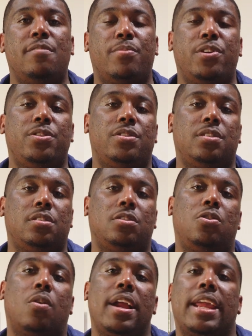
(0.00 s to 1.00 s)
produces
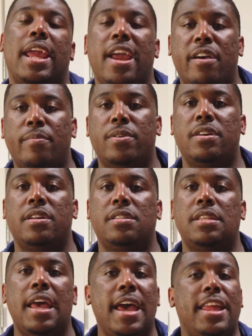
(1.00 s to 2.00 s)
great
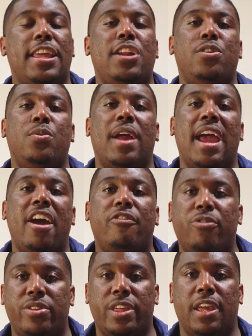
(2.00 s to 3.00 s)
cameras. They do
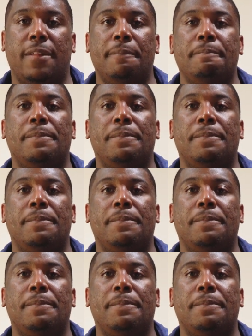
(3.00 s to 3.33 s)
everything.